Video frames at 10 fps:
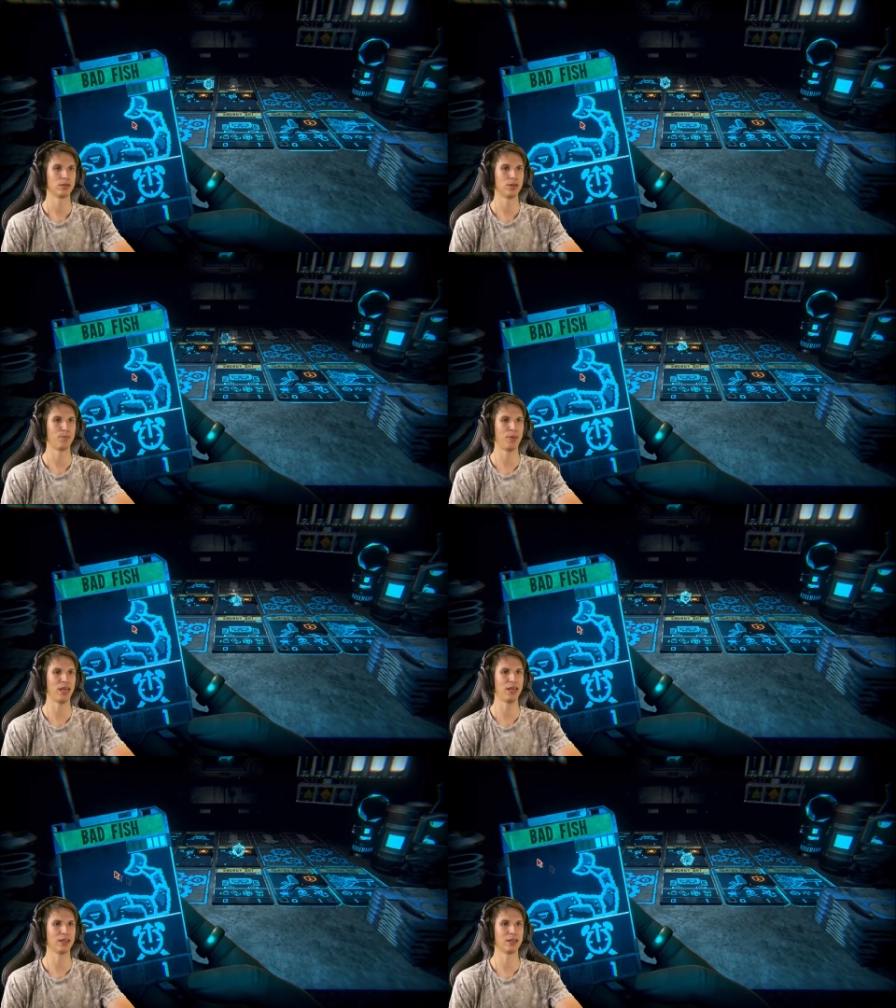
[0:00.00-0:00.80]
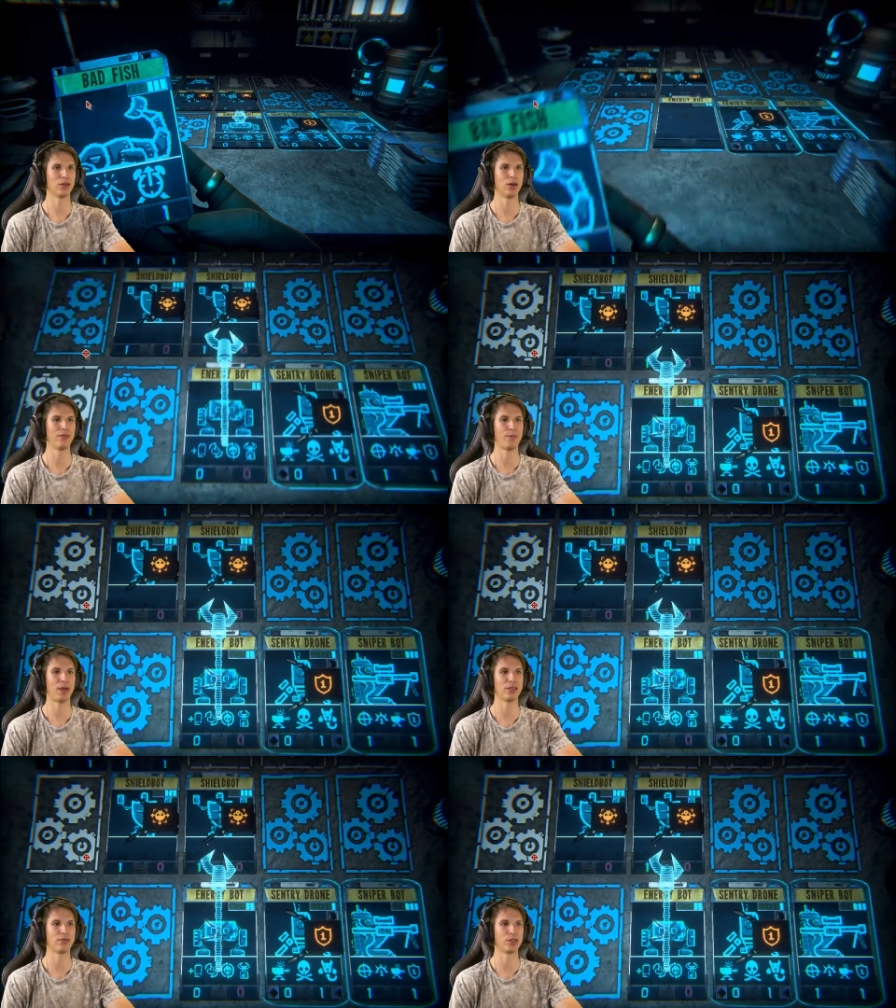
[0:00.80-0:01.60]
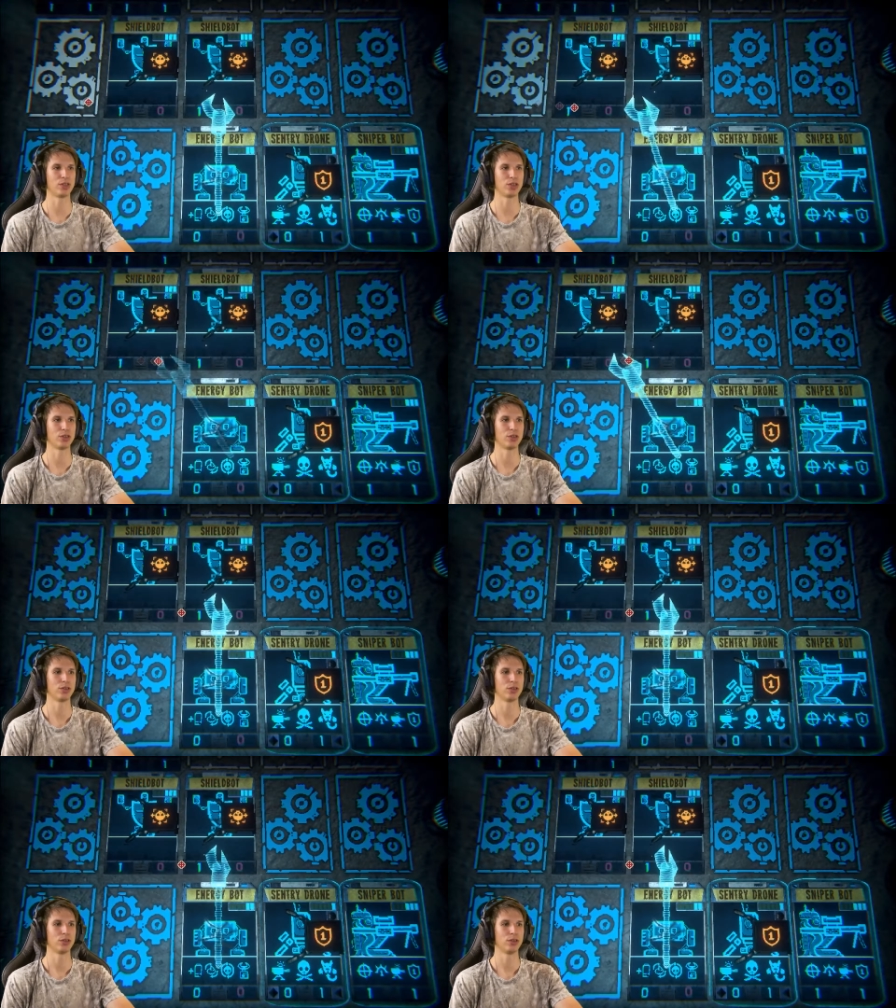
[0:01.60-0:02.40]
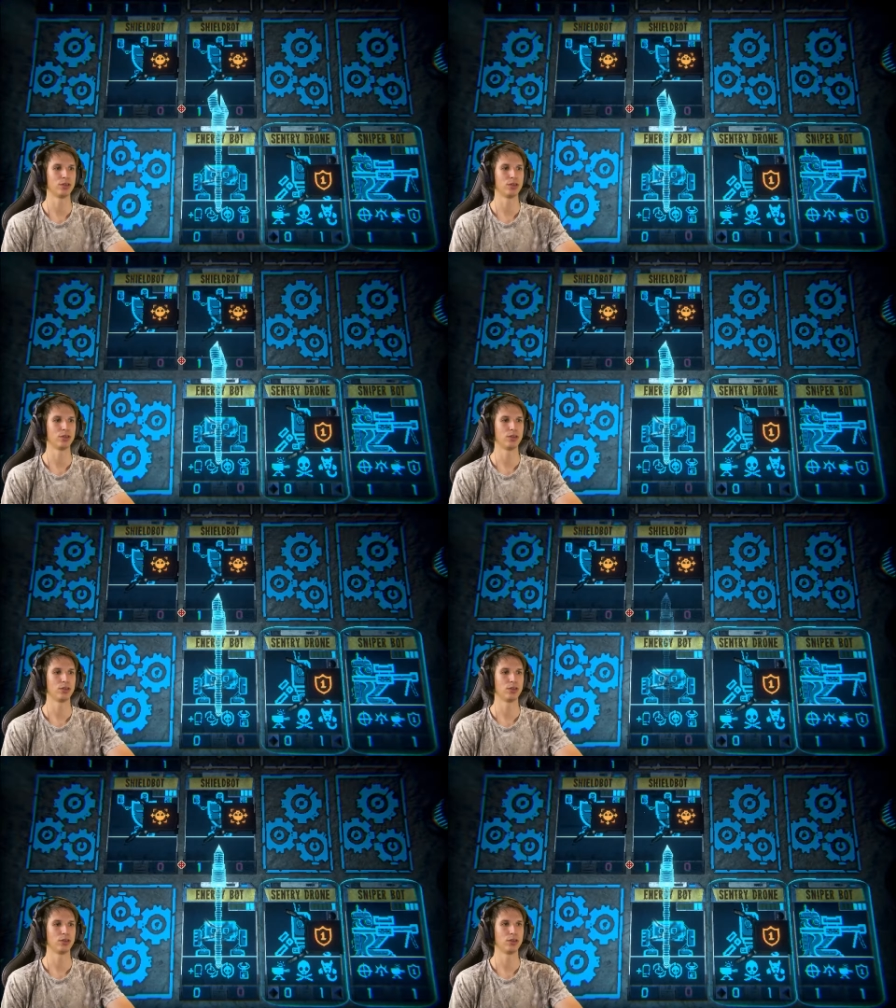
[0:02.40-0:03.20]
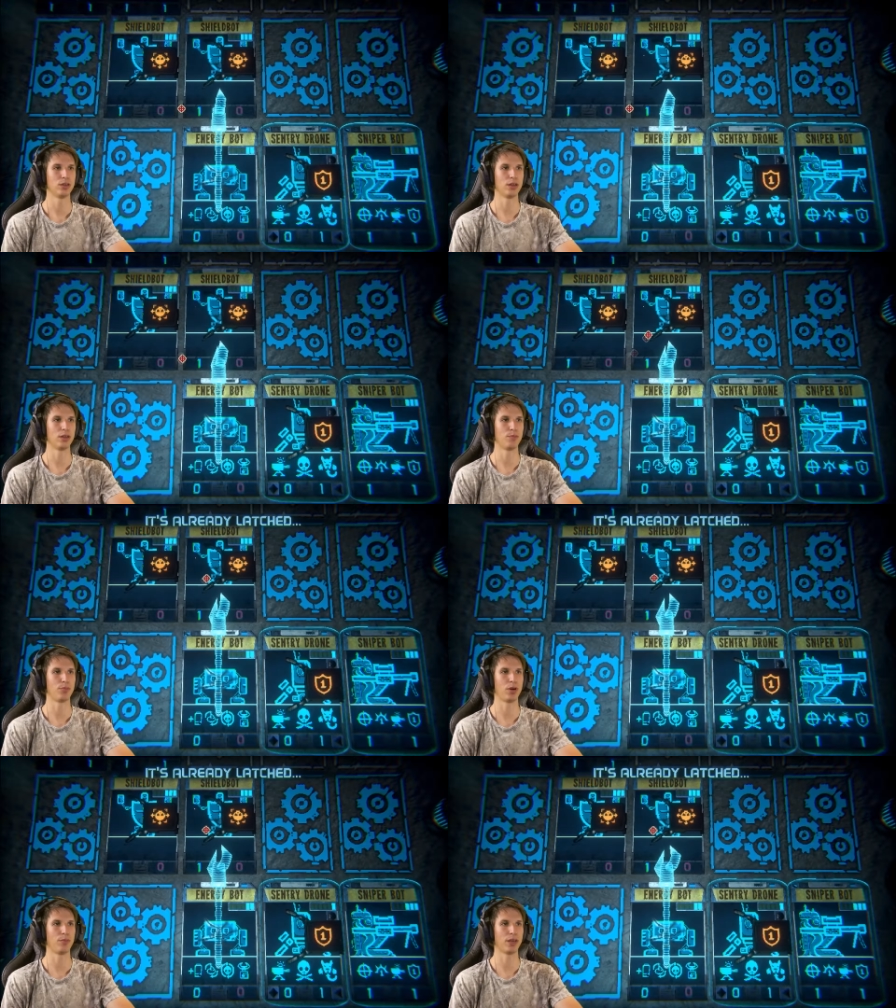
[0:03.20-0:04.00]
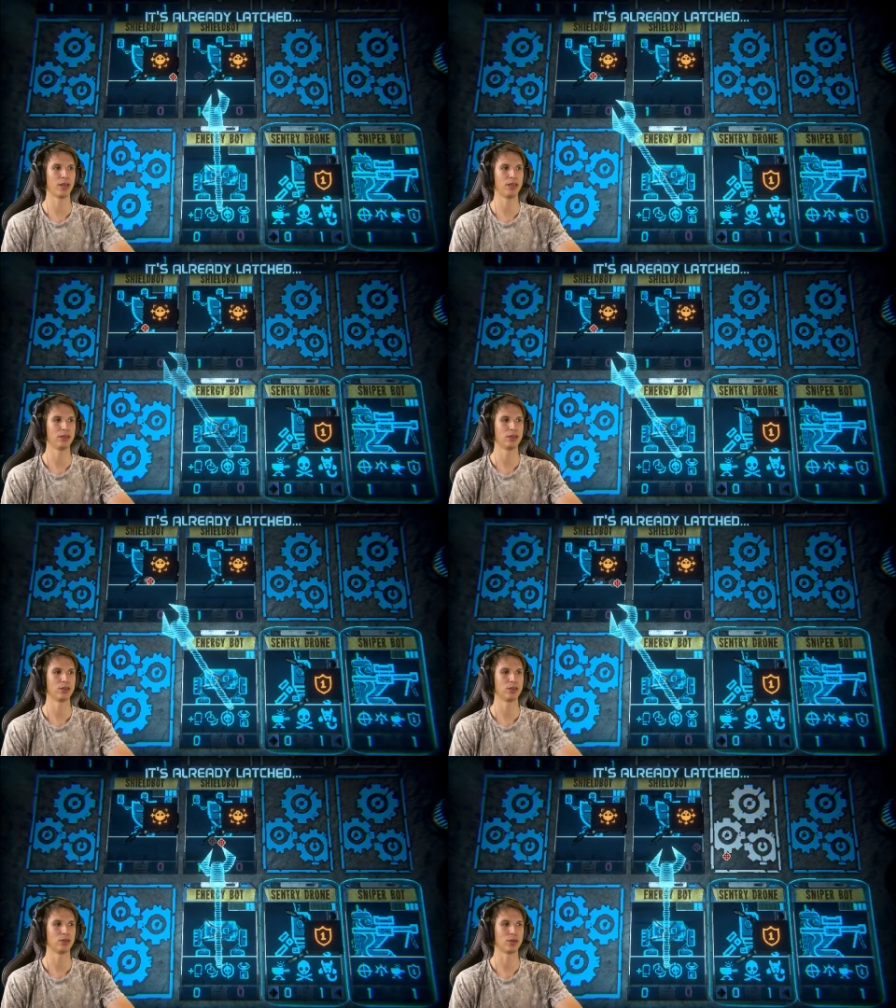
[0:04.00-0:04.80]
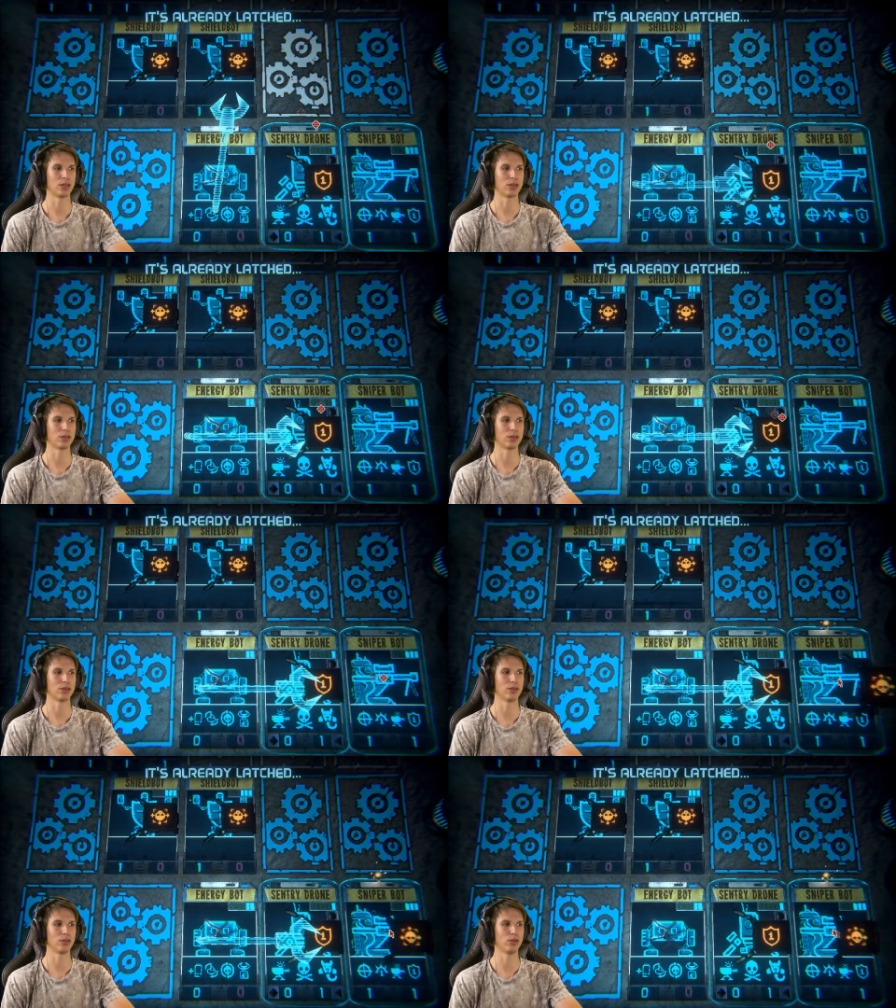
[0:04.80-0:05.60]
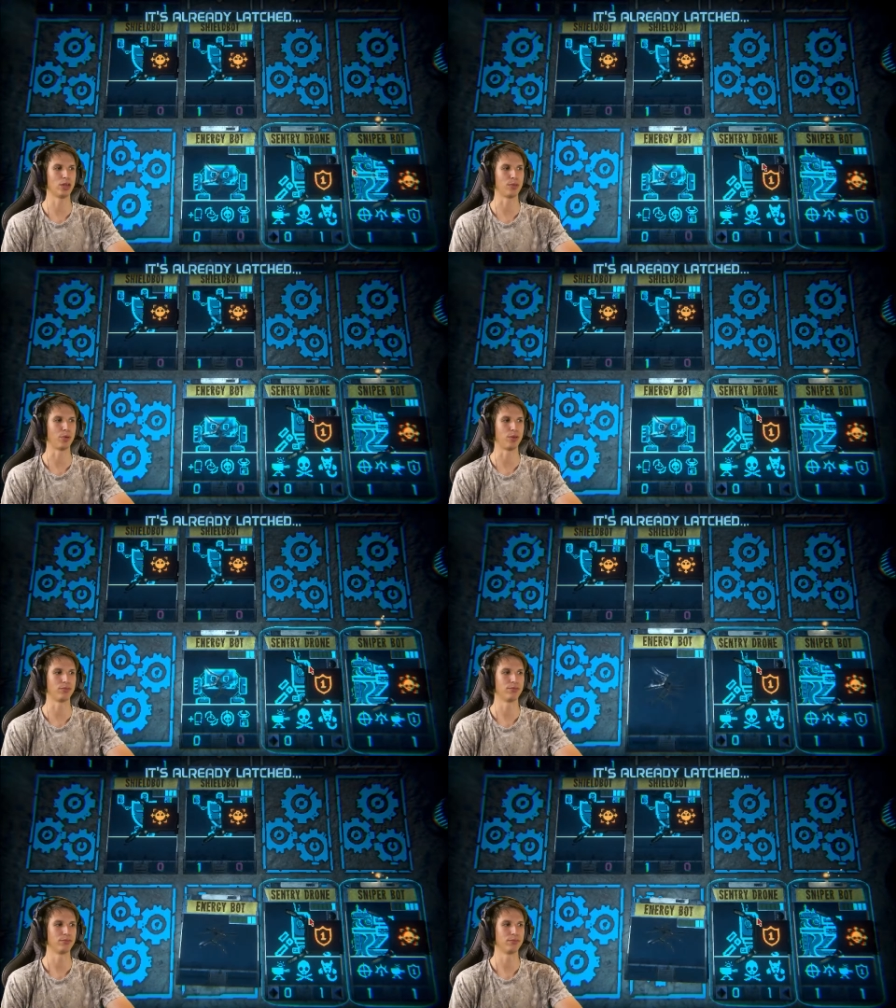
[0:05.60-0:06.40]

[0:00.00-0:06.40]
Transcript: You're back. Oh, I have a bad fish bomb again. Oh, I cannot get... You get a bomb.